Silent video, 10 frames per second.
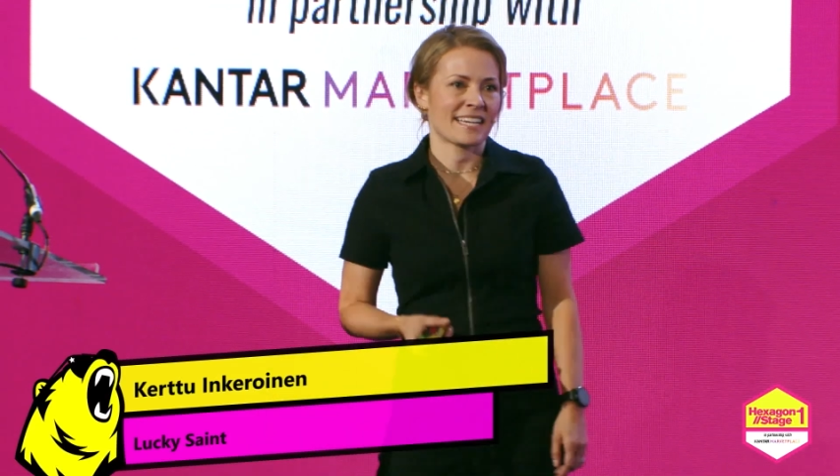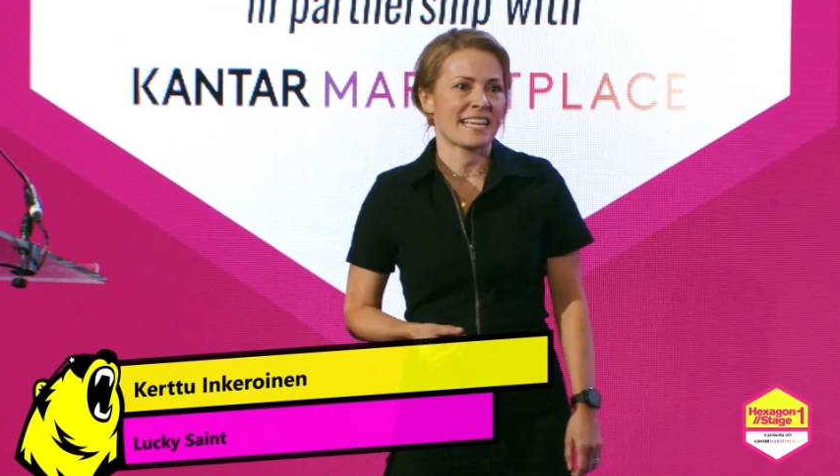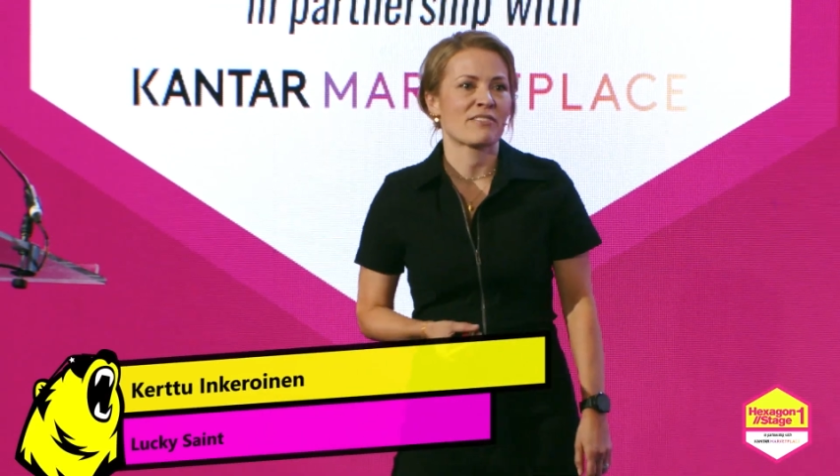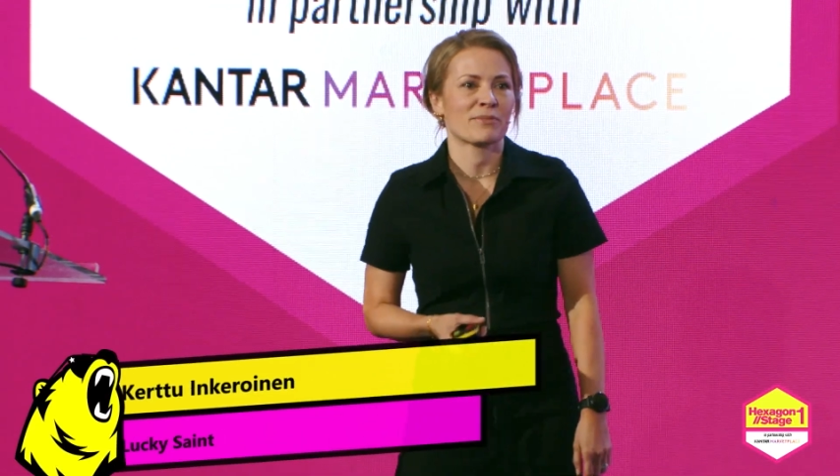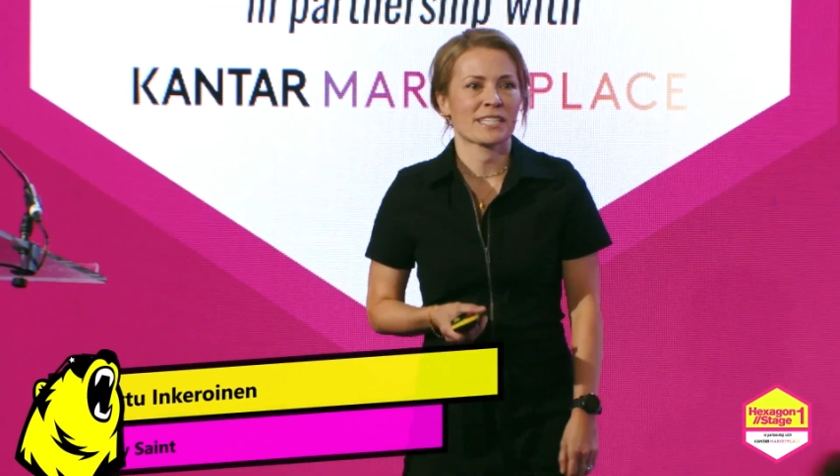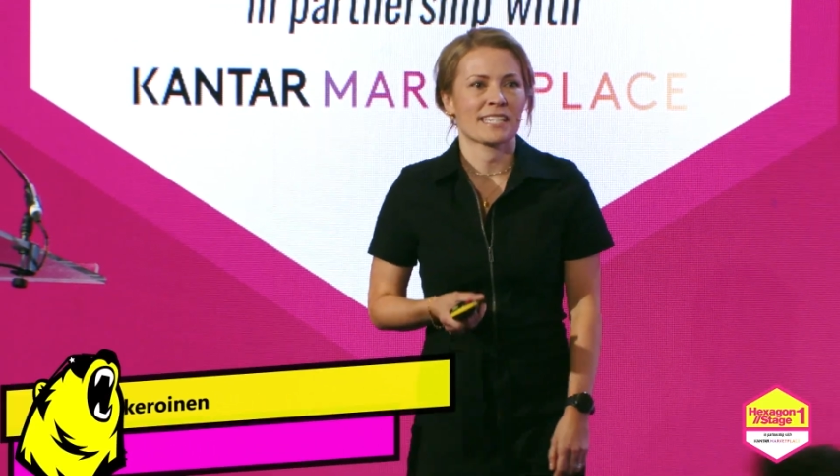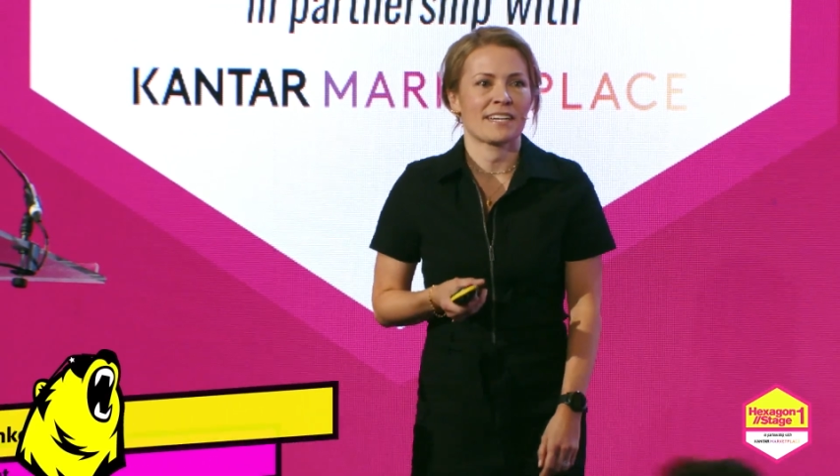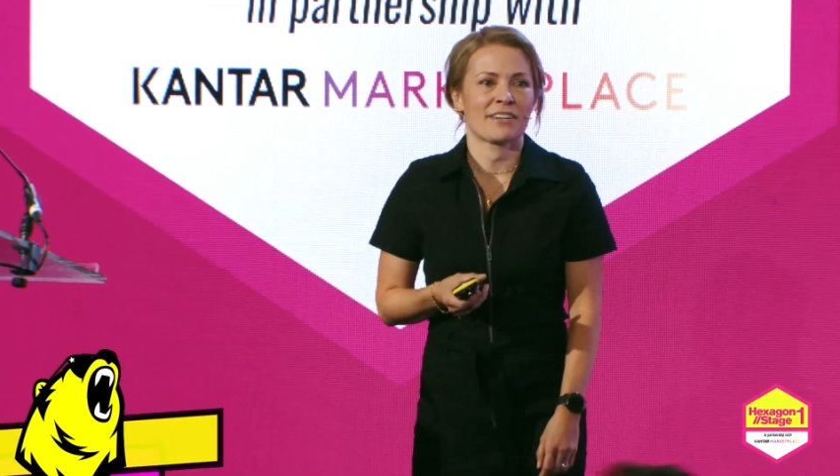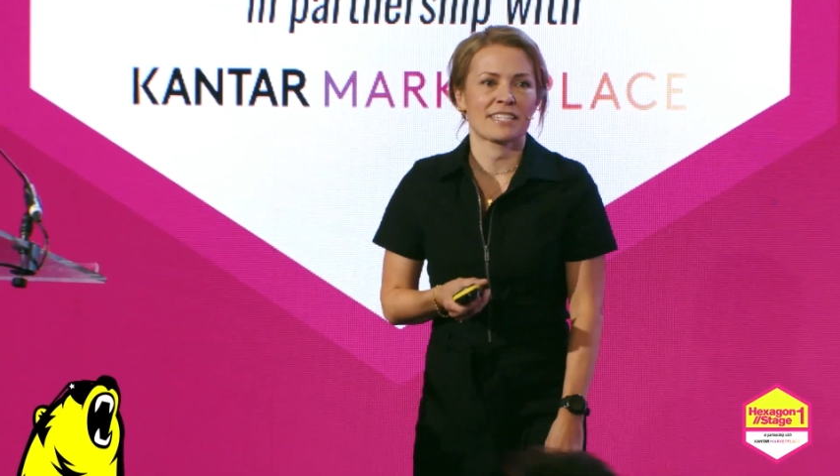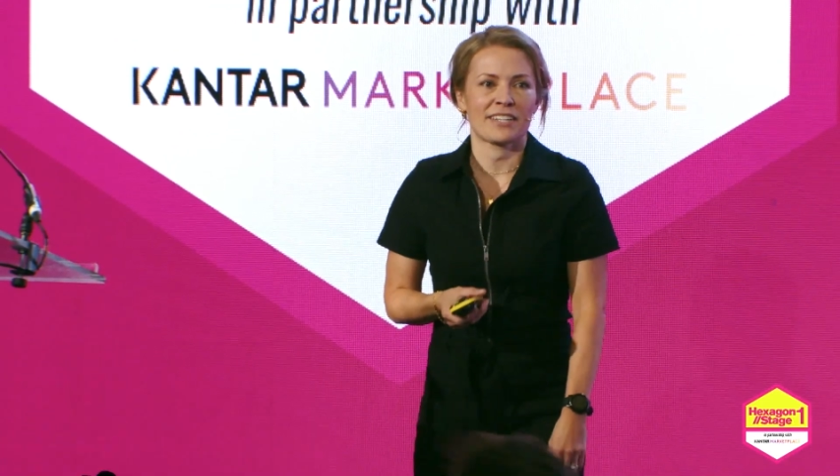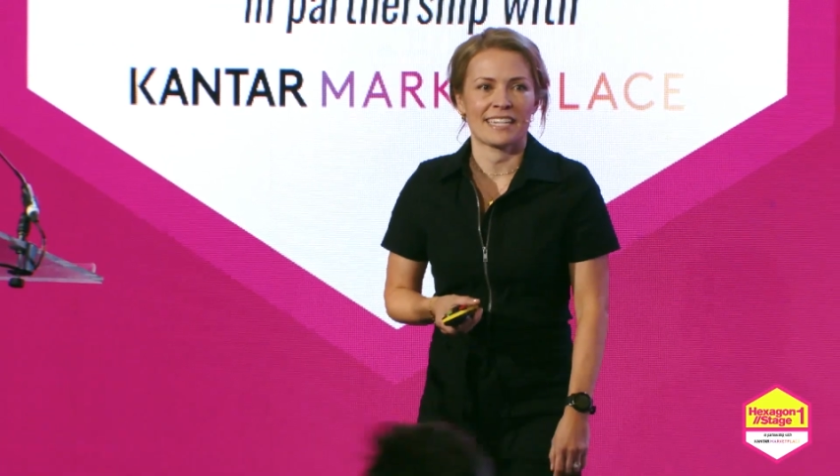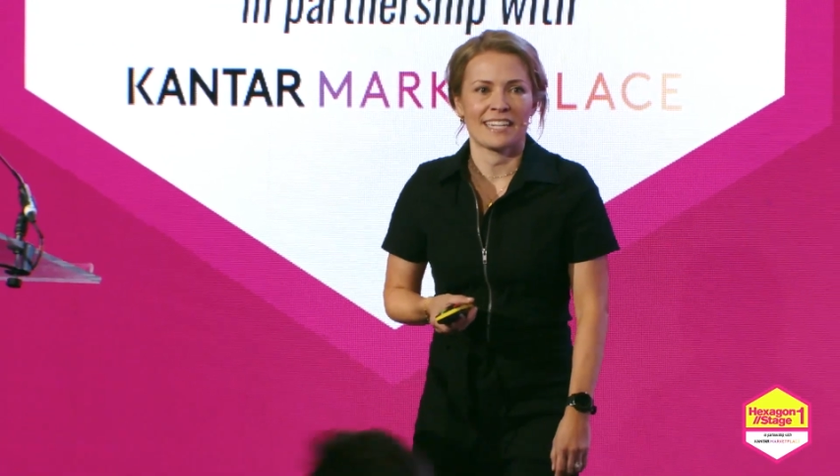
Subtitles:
and E-commerce Director at